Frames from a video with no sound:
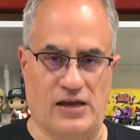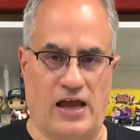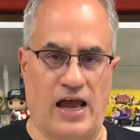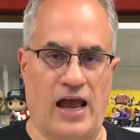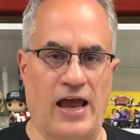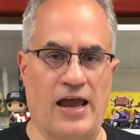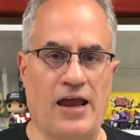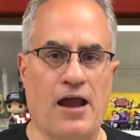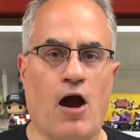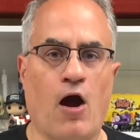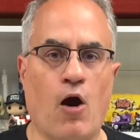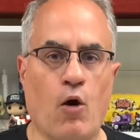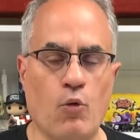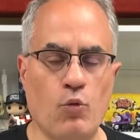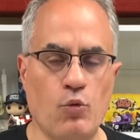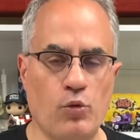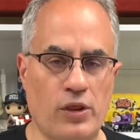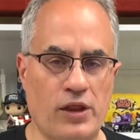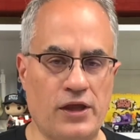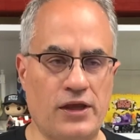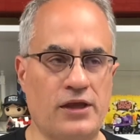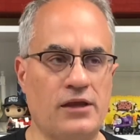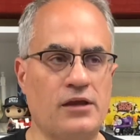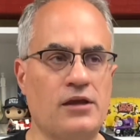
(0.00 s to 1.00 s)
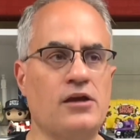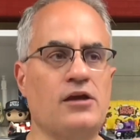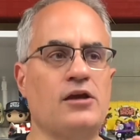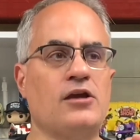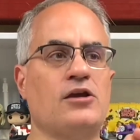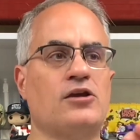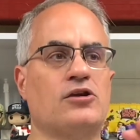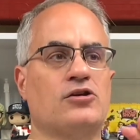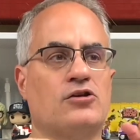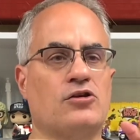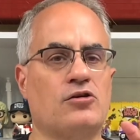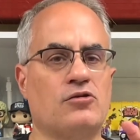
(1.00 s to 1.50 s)
I only
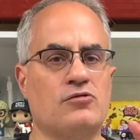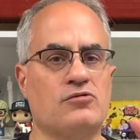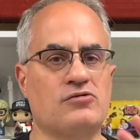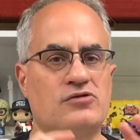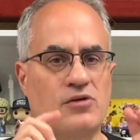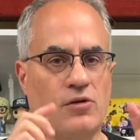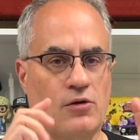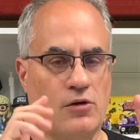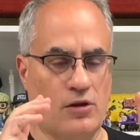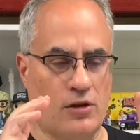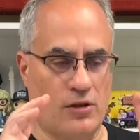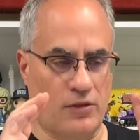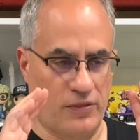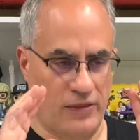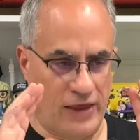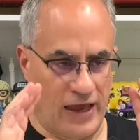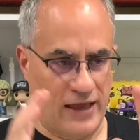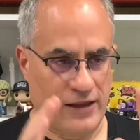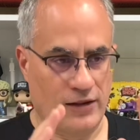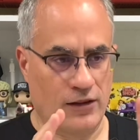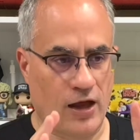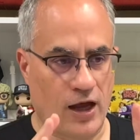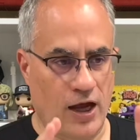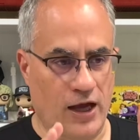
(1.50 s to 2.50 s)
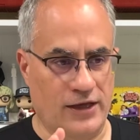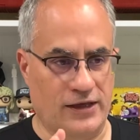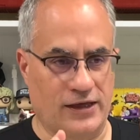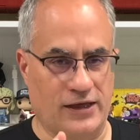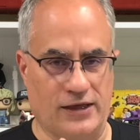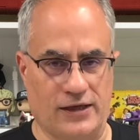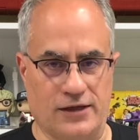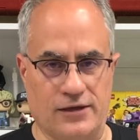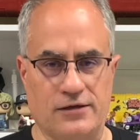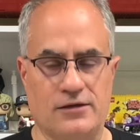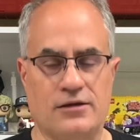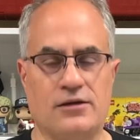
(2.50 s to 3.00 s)
use that
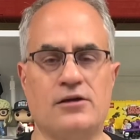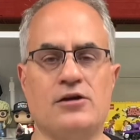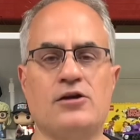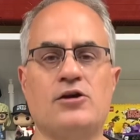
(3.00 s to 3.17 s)
login